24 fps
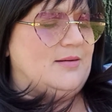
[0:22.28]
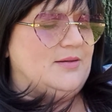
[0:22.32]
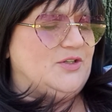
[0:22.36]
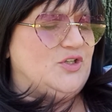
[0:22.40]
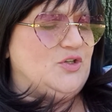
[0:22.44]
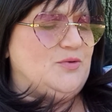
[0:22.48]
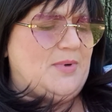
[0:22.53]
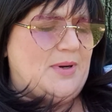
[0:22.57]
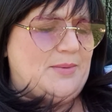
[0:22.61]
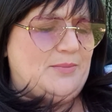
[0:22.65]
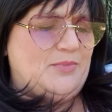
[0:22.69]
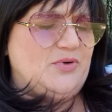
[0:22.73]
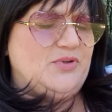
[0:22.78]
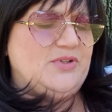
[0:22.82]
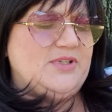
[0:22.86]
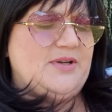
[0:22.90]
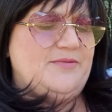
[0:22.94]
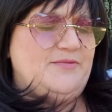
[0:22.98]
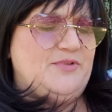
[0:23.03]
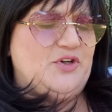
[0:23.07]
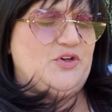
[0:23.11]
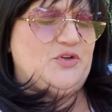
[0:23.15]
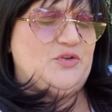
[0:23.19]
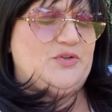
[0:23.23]
Do members
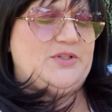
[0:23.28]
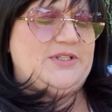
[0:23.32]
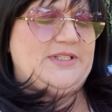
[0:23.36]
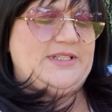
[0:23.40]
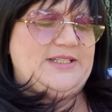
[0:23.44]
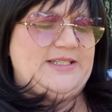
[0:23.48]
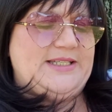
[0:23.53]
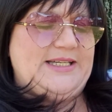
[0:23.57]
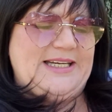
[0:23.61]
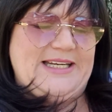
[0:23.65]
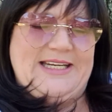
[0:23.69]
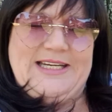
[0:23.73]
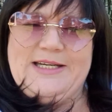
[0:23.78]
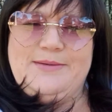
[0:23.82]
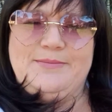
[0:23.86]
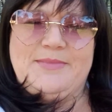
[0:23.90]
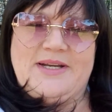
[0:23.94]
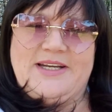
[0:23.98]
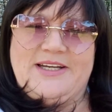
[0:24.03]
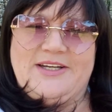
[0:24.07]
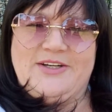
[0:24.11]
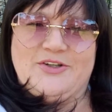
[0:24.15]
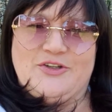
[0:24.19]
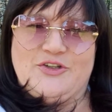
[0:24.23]
of your team
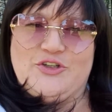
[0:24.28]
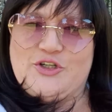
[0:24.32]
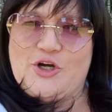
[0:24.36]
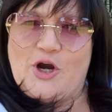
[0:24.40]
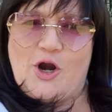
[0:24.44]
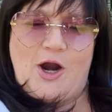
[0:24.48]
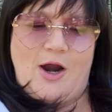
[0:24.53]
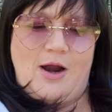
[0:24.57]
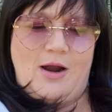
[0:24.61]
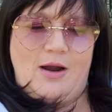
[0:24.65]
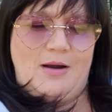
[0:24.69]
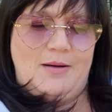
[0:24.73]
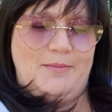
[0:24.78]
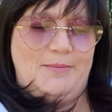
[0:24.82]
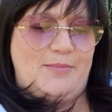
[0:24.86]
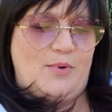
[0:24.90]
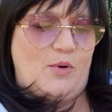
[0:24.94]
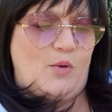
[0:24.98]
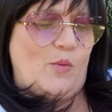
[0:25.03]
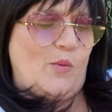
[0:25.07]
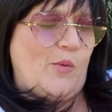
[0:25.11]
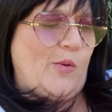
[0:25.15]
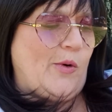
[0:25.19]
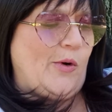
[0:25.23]
at your job
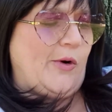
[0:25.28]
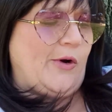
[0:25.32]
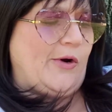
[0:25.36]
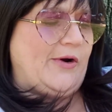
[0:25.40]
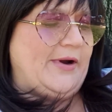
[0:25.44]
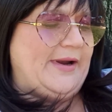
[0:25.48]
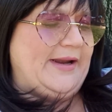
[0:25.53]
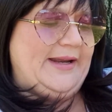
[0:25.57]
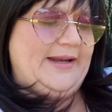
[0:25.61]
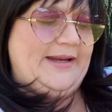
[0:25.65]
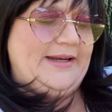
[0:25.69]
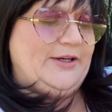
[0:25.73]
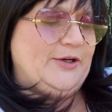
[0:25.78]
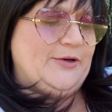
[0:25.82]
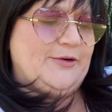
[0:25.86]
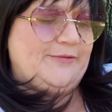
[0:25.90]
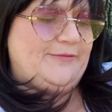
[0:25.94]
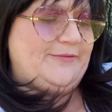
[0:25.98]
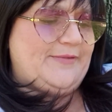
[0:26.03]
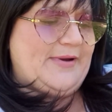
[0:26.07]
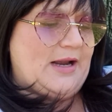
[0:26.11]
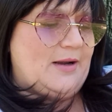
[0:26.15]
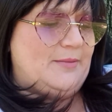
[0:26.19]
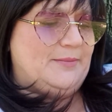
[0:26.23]
or in your
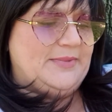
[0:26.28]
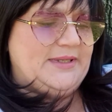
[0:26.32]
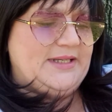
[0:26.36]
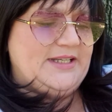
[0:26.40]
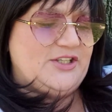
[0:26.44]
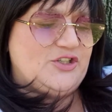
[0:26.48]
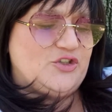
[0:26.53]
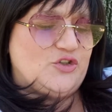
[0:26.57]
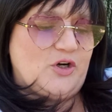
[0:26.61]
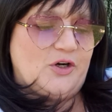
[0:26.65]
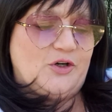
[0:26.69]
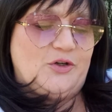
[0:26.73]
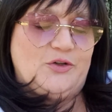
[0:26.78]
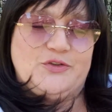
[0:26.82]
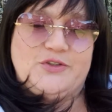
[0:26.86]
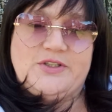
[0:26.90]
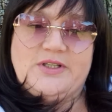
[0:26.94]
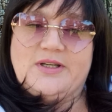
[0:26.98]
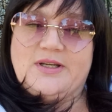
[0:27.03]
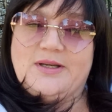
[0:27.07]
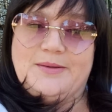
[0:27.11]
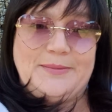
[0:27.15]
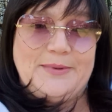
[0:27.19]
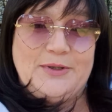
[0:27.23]
family struggle
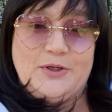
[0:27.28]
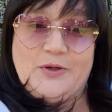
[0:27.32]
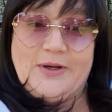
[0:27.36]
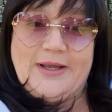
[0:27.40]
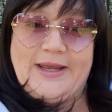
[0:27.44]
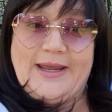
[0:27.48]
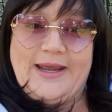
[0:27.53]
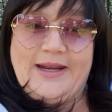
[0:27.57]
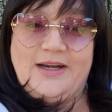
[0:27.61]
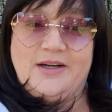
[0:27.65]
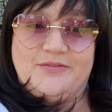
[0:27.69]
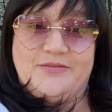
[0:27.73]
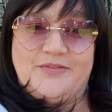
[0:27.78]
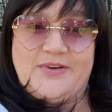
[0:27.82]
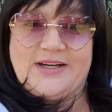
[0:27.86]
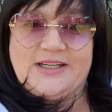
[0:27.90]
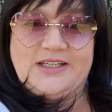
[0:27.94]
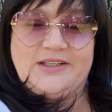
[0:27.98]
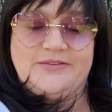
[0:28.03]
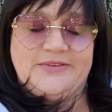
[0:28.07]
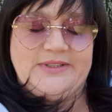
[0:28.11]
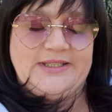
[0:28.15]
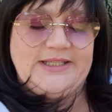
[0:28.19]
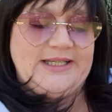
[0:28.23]
to communicate
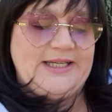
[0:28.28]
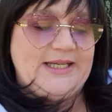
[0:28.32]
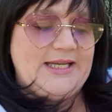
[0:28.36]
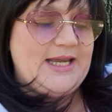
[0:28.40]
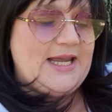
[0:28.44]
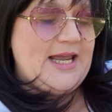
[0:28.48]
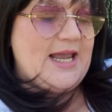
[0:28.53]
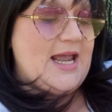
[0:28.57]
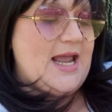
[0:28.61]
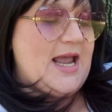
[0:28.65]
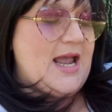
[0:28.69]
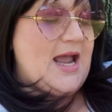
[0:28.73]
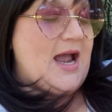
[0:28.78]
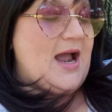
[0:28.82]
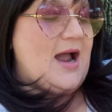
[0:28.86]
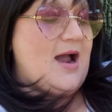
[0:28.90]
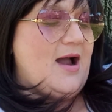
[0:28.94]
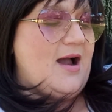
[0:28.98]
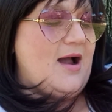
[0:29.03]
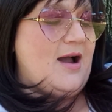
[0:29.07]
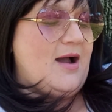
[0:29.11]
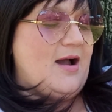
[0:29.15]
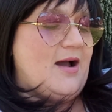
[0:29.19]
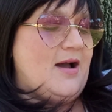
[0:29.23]
effectively?
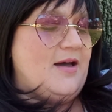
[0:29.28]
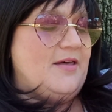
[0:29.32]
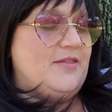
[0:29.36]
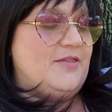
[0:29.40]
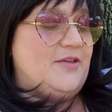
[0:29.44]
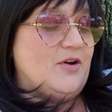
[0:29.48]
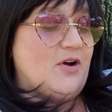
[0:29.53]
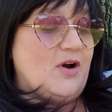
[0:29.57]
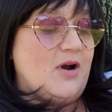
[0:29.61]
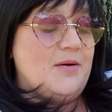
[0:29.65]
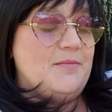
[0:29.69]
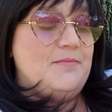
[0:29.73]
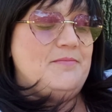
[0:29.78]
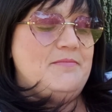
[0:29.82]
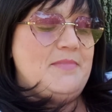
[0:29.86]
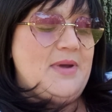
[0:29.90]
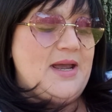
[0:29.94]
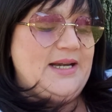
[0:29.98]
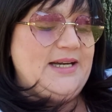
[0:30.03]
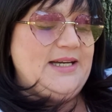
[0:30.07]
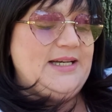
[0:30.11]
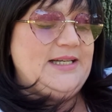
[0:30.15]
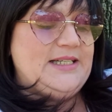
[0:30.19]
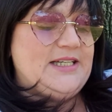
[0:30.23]
There are
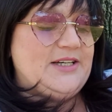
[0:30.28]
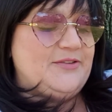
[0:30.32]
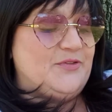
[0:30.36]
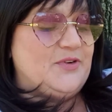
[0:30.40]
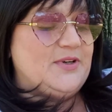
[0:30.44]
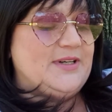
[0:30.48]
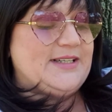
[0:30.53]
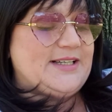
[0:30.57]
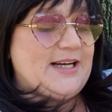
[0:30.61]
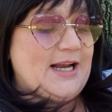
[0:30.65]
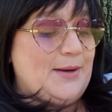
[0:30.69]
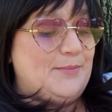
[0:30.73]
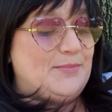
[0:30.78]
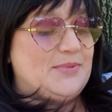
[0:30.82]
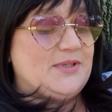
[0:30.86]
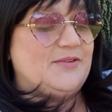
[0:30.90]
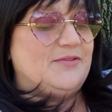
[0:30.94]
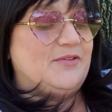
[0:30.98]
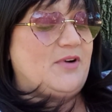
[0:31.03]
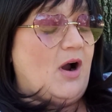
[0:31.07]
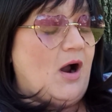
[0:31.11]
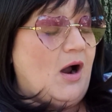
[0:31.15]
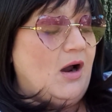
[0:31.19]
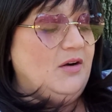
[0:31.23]
many different types
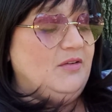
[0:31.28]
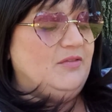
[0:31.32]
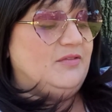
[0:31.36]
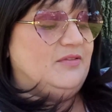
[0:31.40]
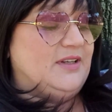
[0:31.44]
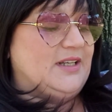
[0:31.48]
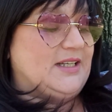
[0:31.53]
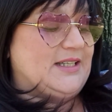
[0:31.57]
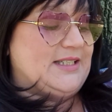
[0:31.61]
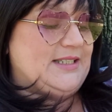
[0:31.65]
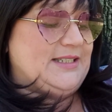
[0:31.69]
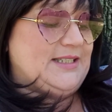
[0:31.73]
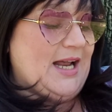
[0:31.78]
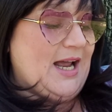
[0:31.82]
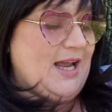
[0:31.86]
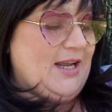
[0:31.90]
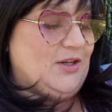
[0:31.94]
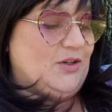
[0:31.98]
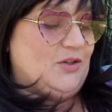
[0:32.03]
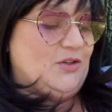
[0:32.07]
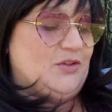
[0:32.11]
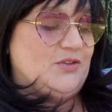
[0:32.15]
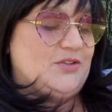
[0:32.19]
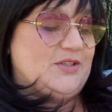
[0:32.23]
of conflict
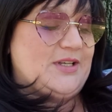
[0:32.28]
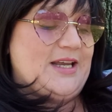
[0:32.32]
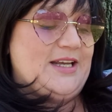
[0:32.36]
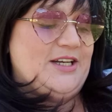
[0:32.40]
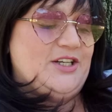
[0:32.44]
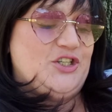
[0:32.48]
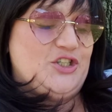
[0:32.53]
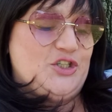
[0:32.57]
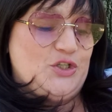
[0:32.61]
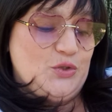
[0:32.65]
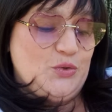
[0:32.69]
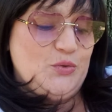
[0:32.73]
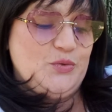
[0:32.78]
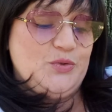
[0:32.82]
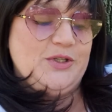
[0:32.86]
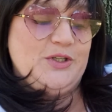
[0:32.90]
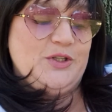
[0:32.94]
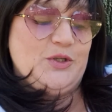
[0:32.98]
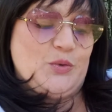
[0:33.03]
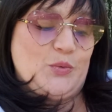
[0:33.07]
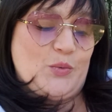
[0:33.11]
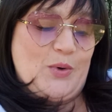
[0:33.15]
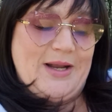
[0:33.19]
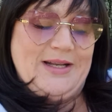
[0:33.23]
styles, and
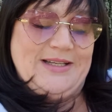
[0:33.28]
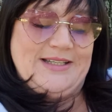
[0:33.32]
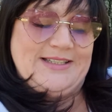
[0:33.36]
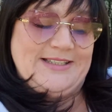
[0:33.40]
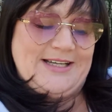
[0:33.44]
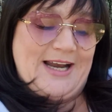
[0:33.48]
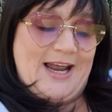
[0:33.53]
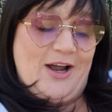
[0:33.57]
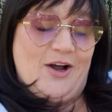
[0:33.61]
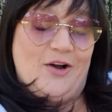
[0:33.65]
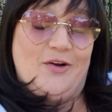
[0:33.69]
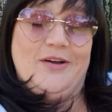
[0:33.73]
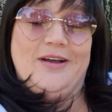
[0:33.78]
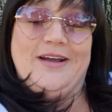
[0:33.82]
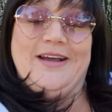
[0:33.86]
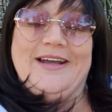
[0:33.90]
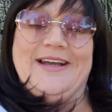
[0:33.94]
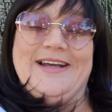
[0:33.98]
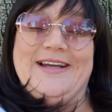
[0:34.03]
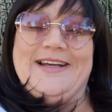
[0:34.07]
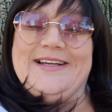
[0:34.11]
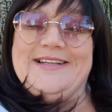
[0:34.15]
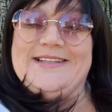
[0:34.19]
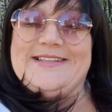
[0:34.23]
choosing the right style
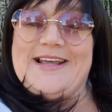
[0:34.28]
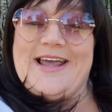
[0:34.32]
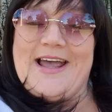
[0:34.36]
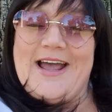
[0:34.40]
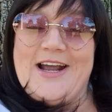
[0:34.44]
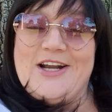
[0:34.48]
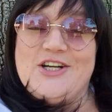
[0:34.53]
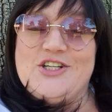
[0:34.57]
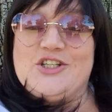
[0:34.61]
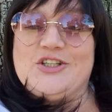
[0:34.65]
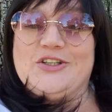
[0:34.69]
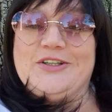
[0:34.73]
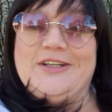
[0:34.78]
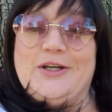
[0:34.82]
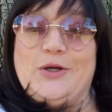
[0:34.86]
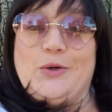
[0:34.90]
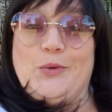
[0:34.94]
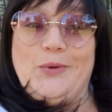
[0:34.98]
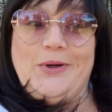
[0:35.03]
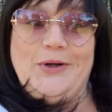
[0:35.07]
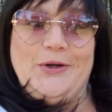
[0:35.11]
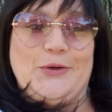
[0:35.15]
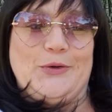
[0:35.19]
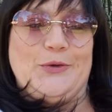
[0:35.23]
is actually
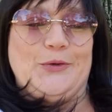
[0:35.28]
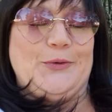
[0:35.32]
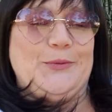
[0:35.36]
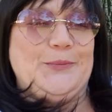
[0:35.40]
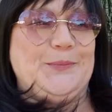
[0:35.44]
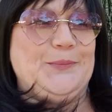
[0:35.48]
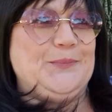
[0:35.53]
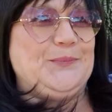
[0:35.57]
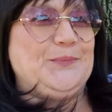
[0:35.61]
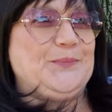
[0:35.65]
critical